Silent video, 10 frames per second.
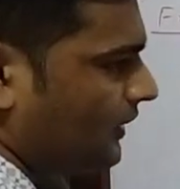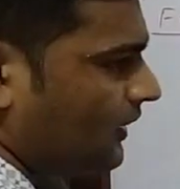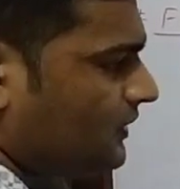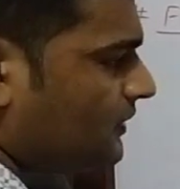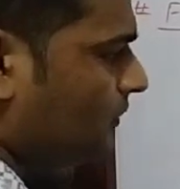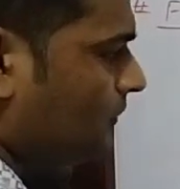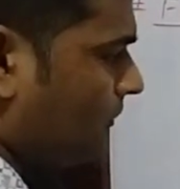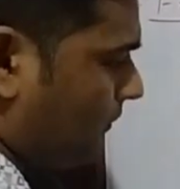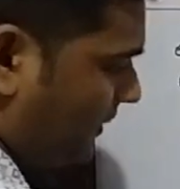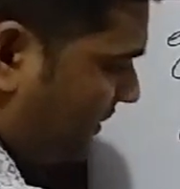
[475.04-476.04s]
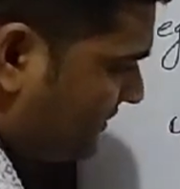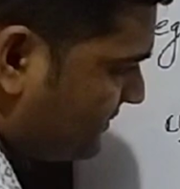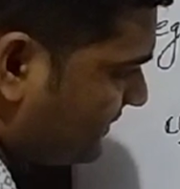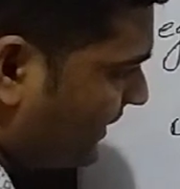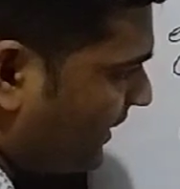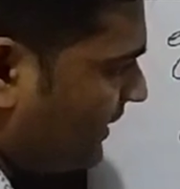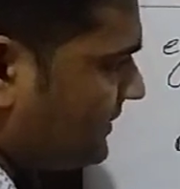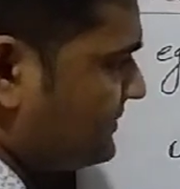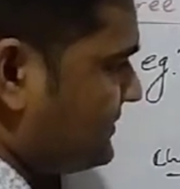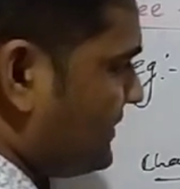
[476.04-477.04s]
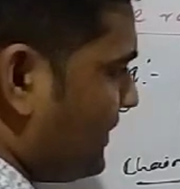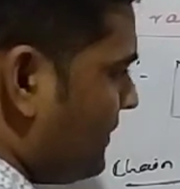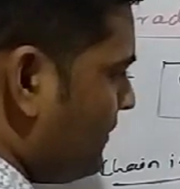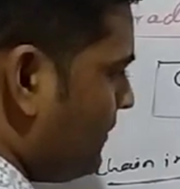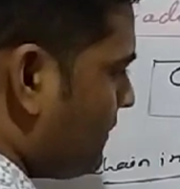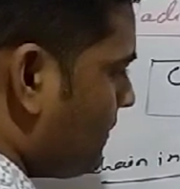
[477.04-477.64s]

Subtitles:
and what is second? Chain